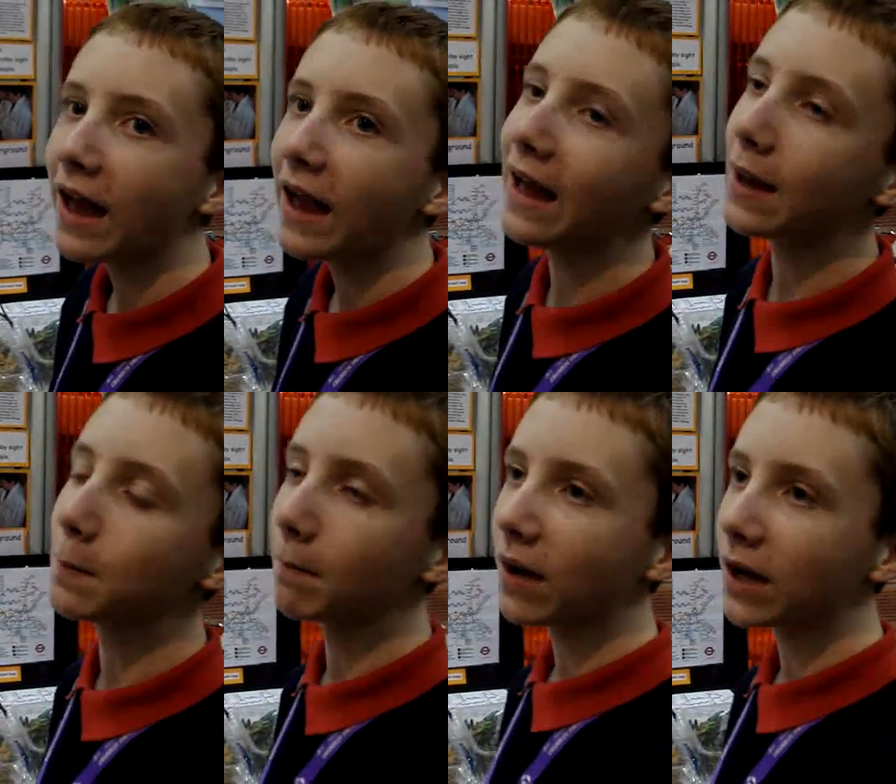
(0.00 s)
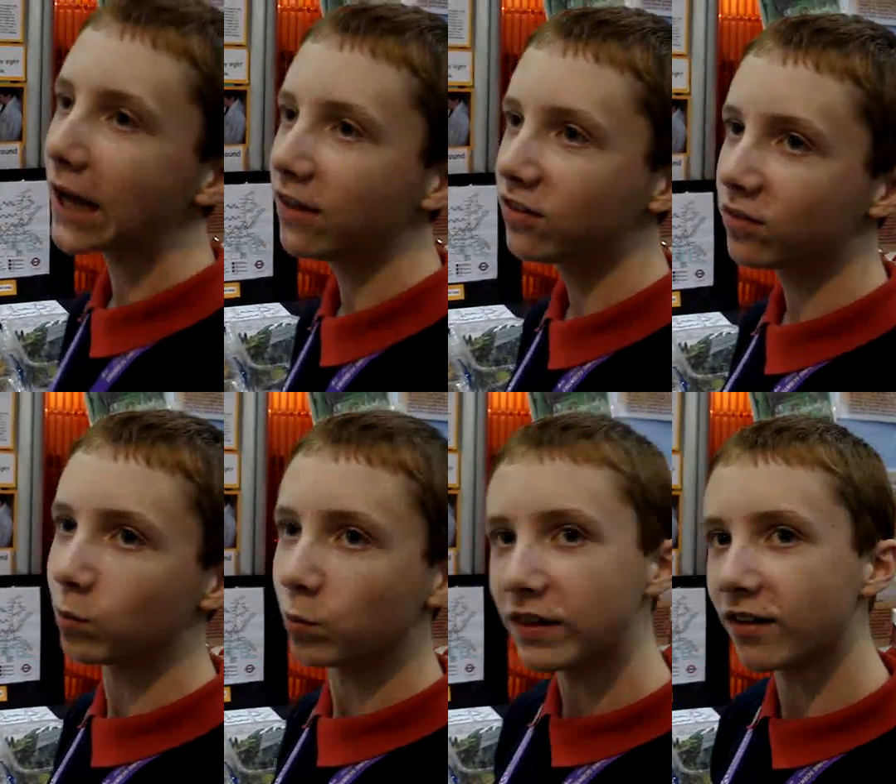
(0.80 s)
and
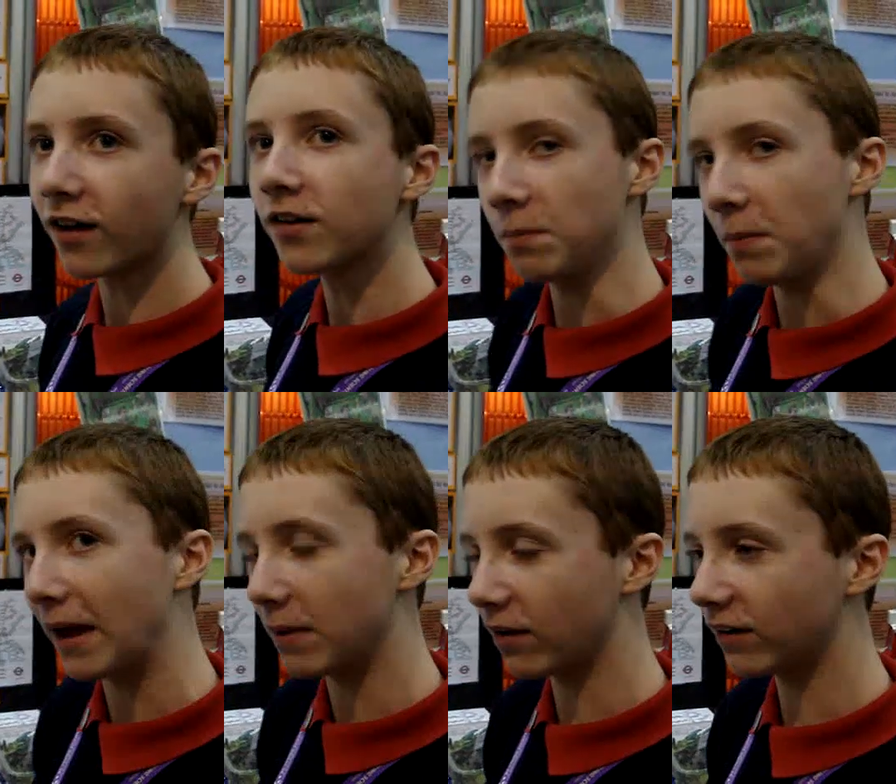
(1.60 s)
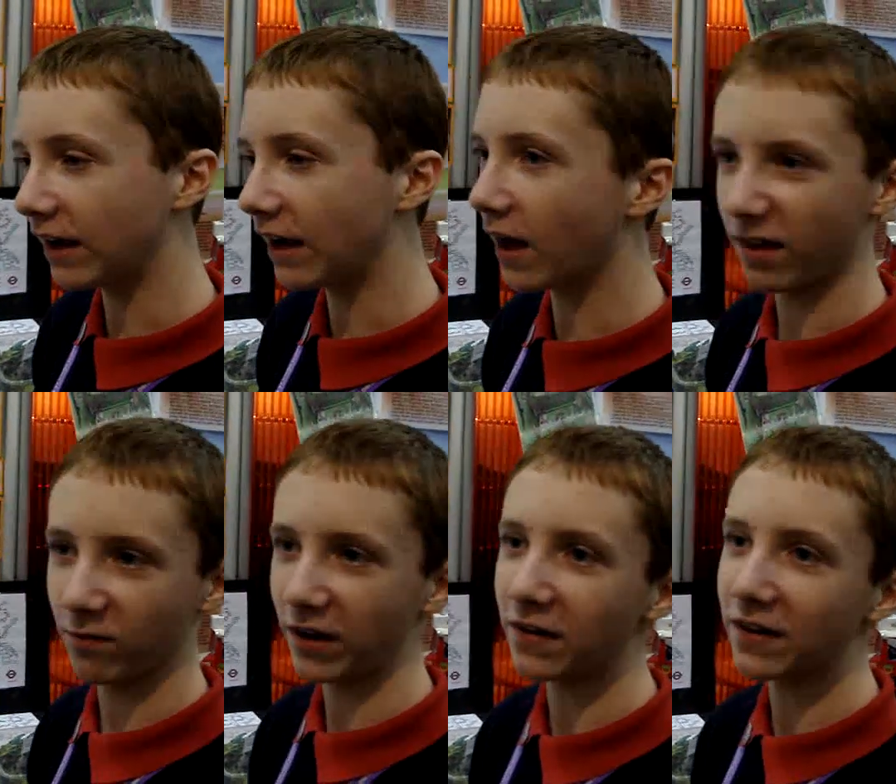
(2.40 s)
we started by building
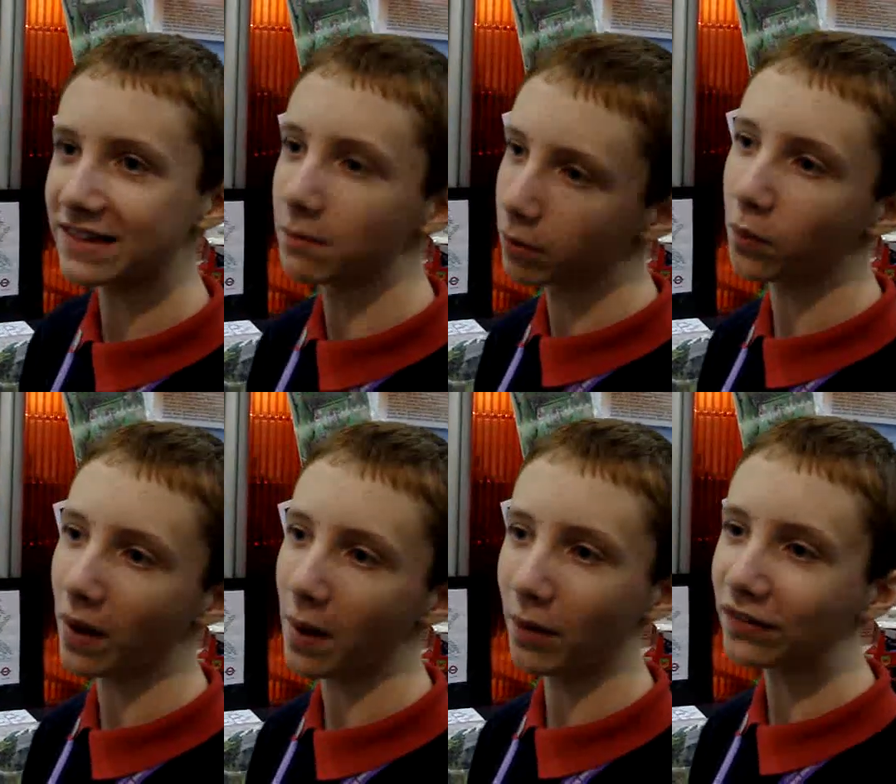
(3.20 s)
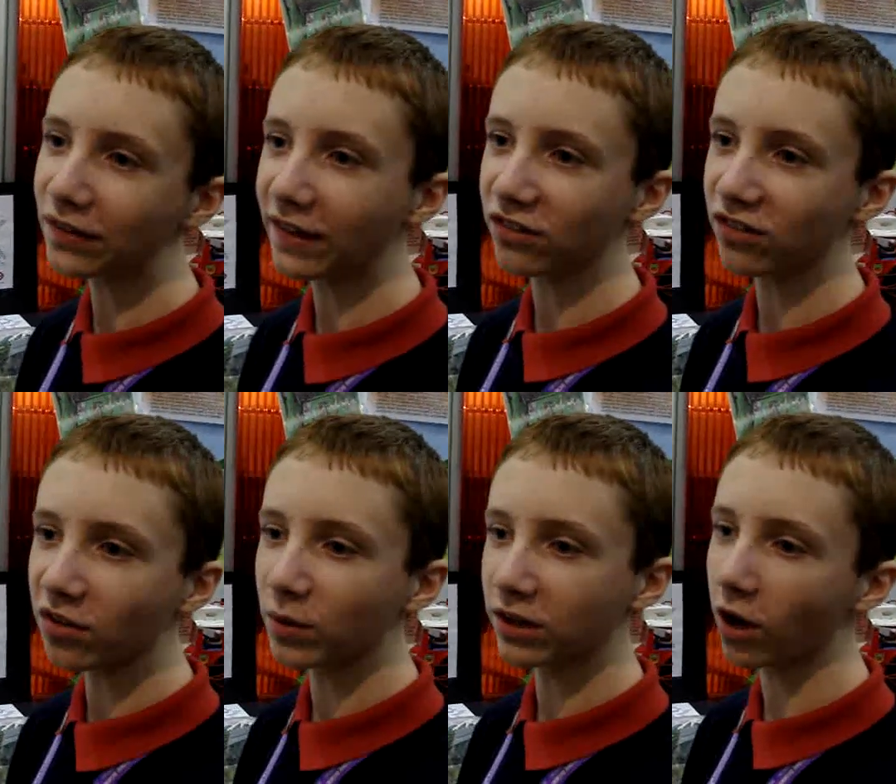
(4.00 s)
a very simple web browser that
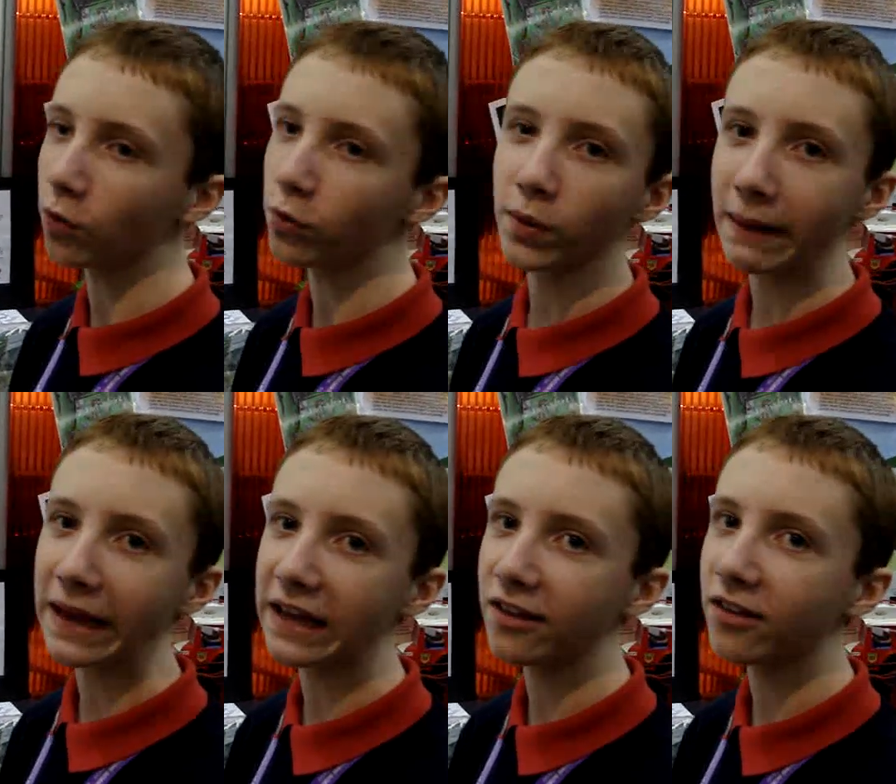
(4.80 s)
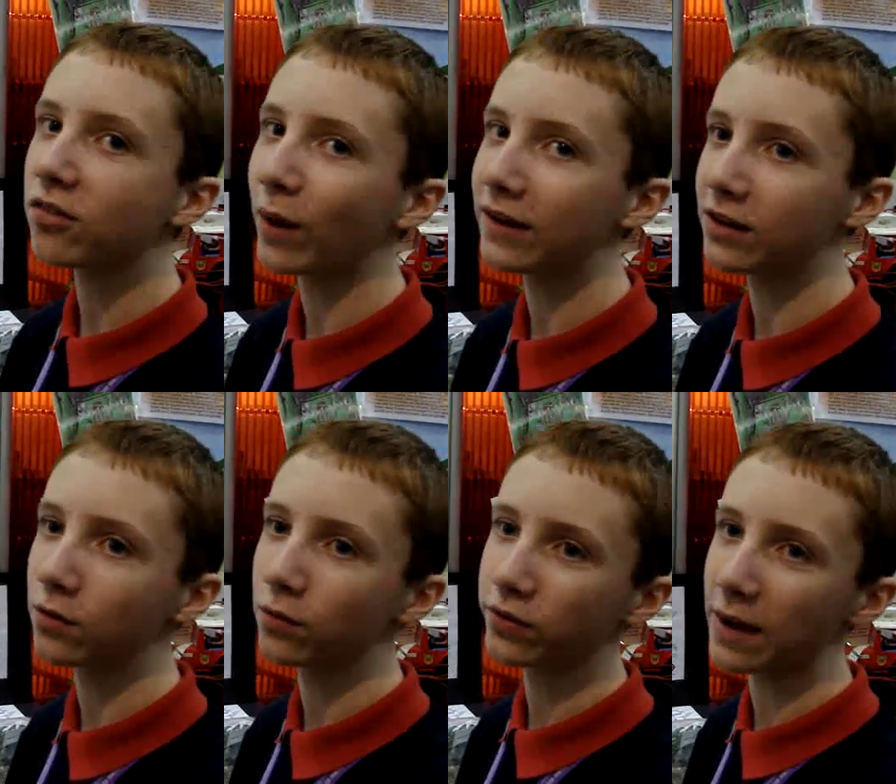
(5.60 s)
just would go to a page when
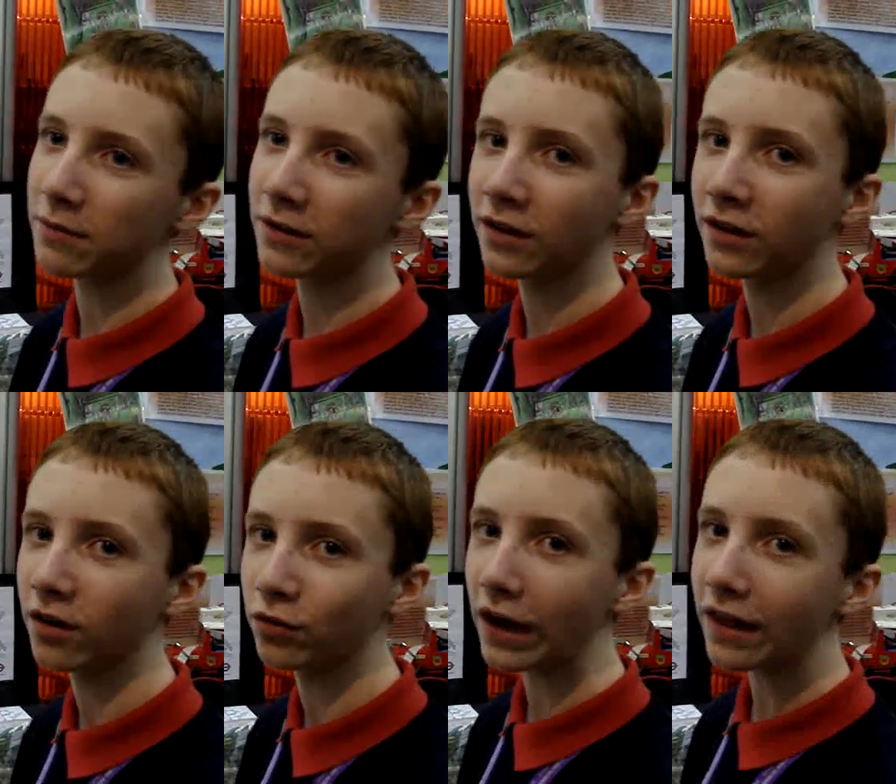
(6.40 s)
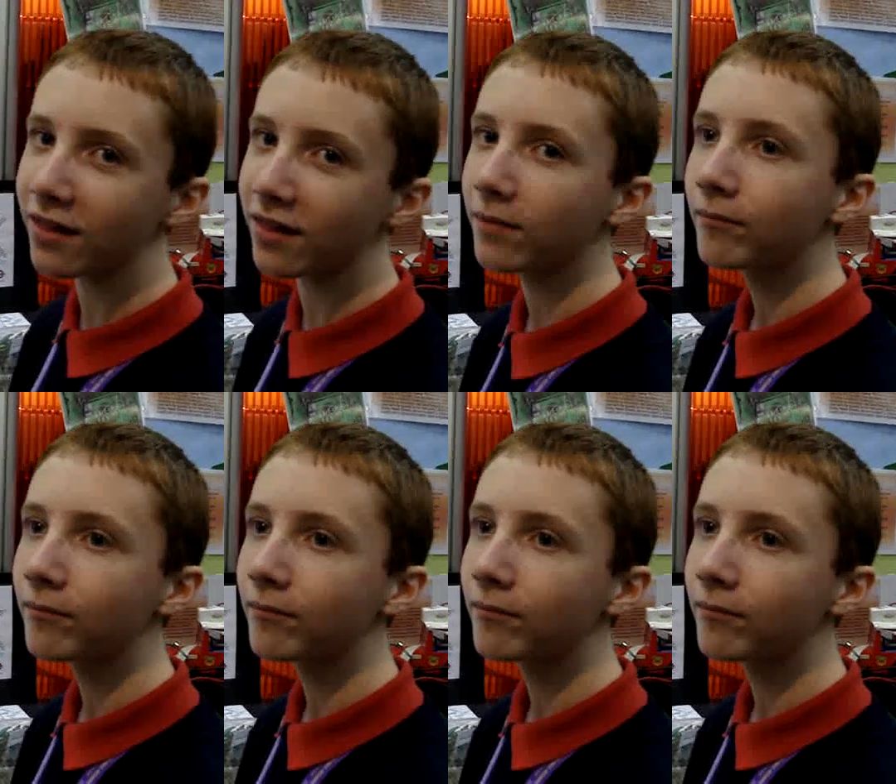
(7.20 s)
you typed in an address.